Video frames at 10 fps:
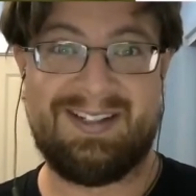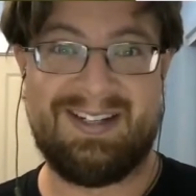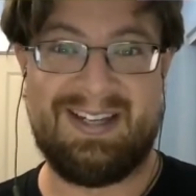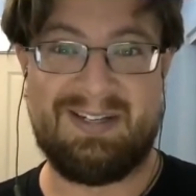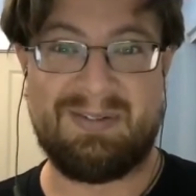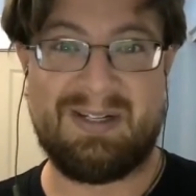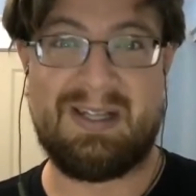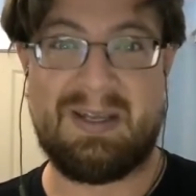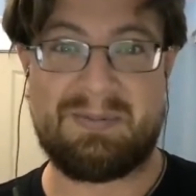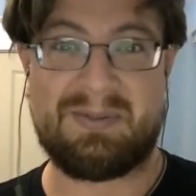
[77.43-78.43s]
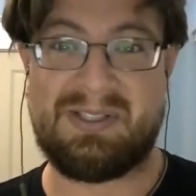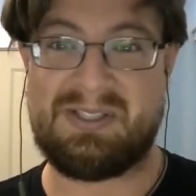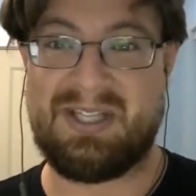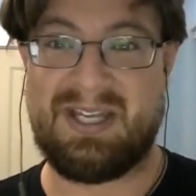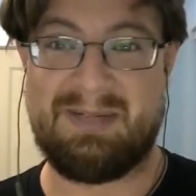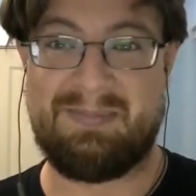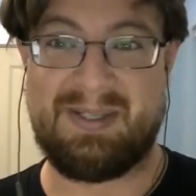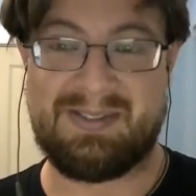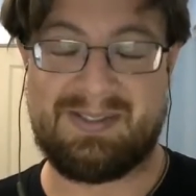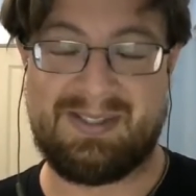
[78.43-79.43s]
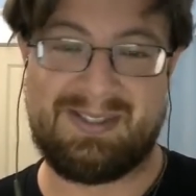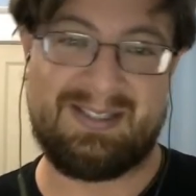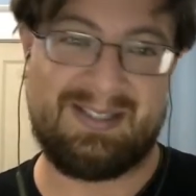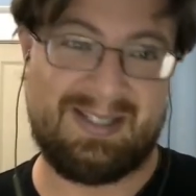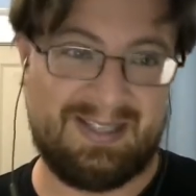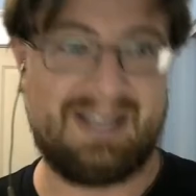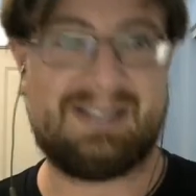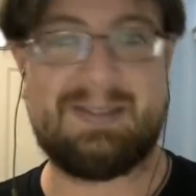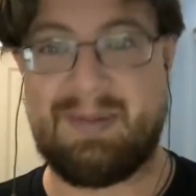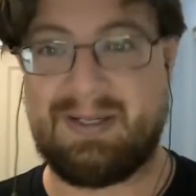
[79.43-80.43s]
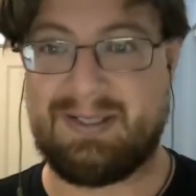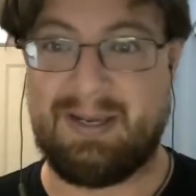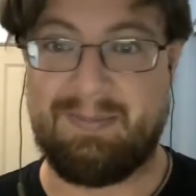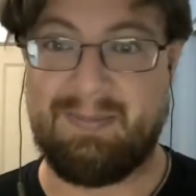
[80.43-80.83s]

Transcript: I'd really appreciate it because it takes a bit of time.